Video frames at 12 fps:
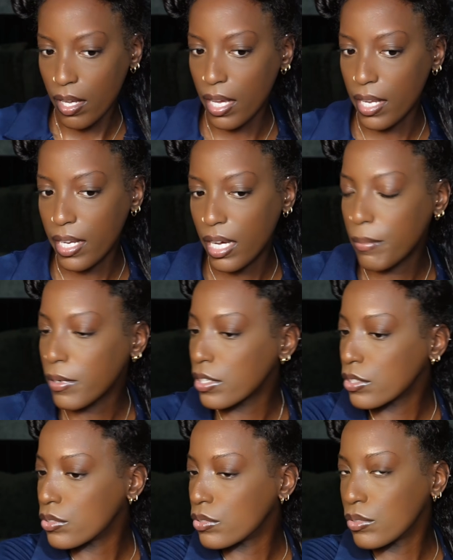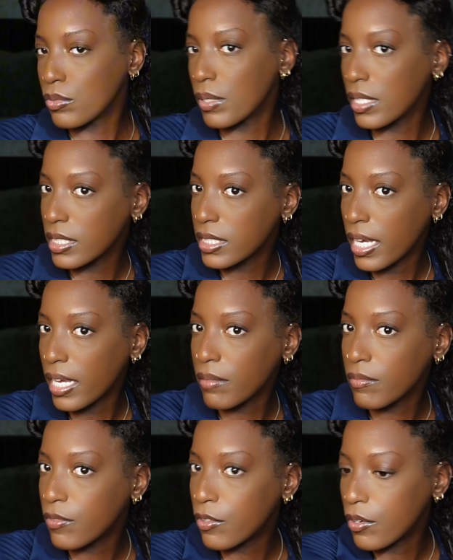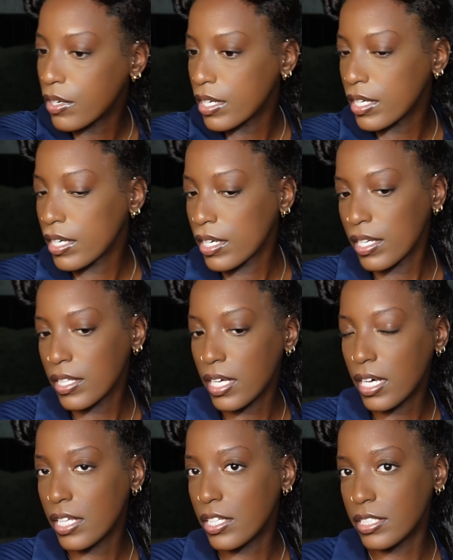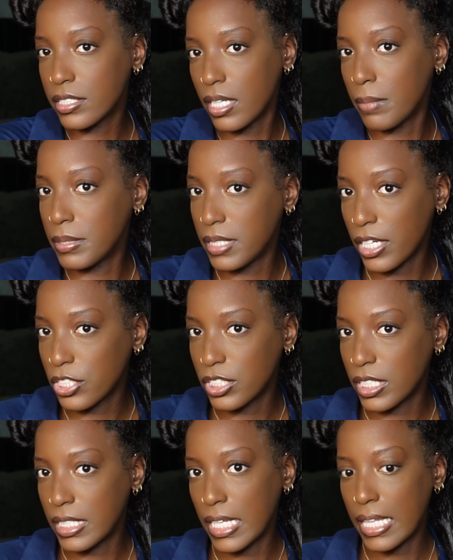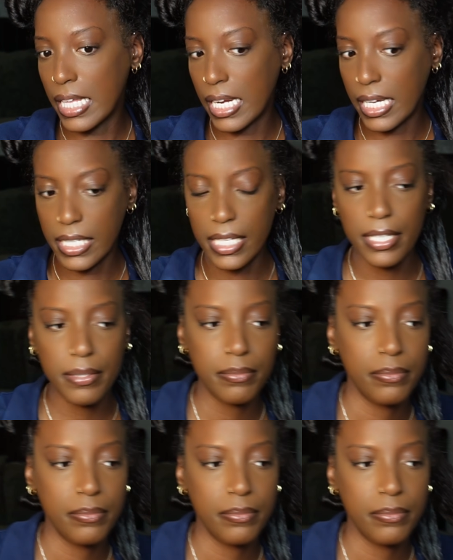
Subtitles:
And now I'm going to do the same for the other subsection that I did.